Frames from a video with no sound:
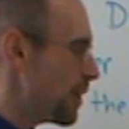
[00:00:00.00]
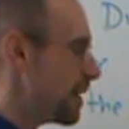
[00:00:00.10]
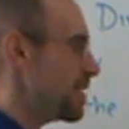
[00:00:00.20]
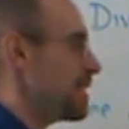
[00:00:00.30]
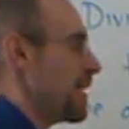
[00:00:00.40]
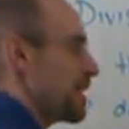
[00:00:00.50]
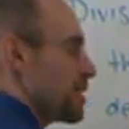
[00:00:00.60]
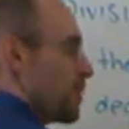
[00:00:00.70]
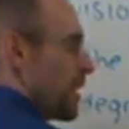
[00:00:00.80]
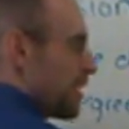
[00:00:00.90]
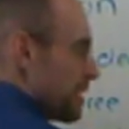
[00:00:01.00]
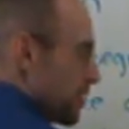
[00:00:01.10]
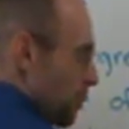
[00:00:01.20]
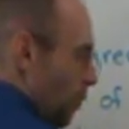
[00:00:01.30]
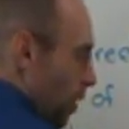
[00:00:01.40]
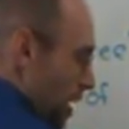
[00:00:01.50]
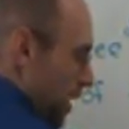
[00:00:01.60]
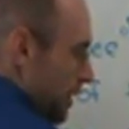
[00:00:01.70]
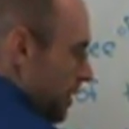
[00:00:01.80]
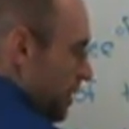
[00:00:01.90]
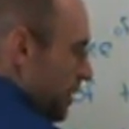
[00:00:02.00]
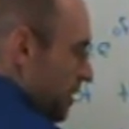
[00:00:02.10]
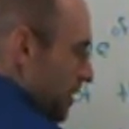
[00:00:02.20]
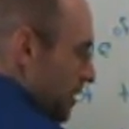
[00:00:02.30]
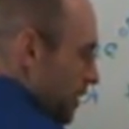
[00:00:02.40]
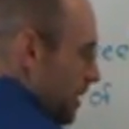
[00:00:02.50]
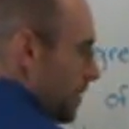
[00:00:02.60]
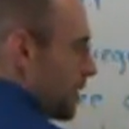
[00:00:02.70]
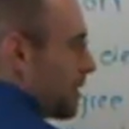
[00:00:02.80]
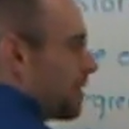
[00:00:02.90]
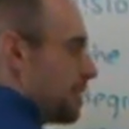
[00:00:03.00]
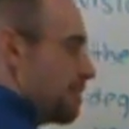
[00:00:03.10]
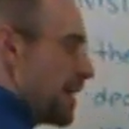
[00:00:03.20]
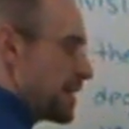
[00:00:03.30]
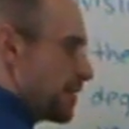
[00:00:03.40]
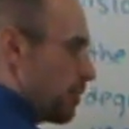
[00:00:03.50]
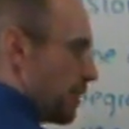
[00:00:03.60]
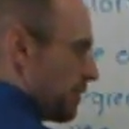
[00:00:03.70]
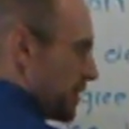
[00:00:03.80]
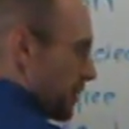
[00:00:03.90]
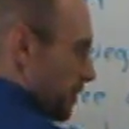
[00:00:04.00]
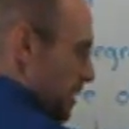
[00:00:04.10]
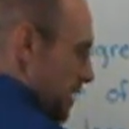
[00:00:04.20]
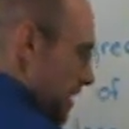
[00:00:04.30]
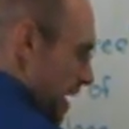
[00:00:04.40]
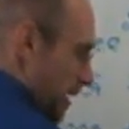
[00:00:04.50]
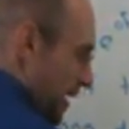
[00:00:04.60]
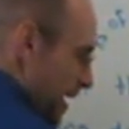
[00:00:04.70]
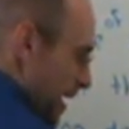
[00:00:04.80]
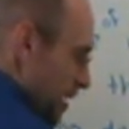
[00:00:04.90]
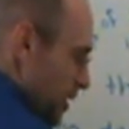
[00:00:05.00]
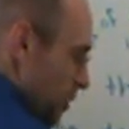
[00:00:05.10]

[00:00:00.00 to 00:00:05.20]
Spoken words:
squared into x squared is 1. Makes a little bit of a difference because now I get x